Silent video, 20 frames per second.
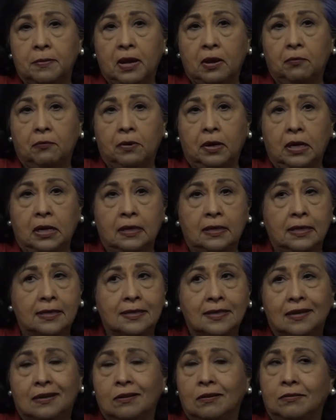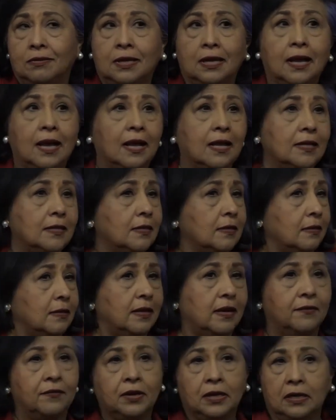about running. They said, no, the guys are
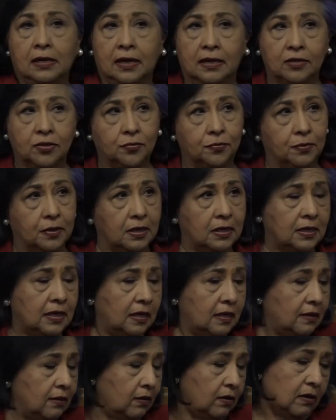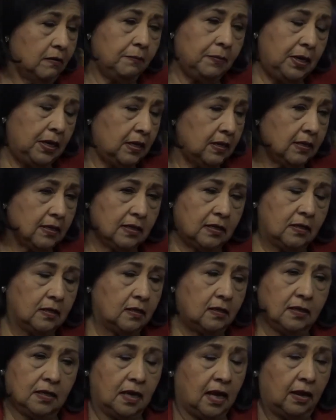never going to let us run, and they're going to beat us, and
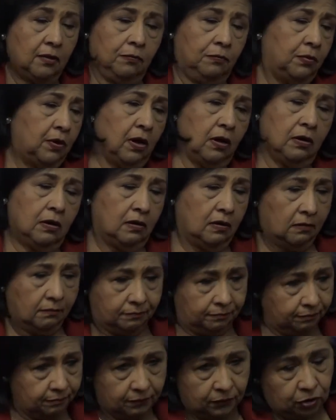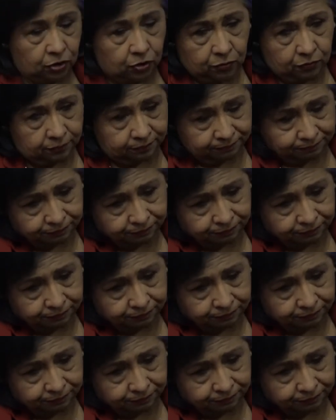I, uh, we're not going to, you know,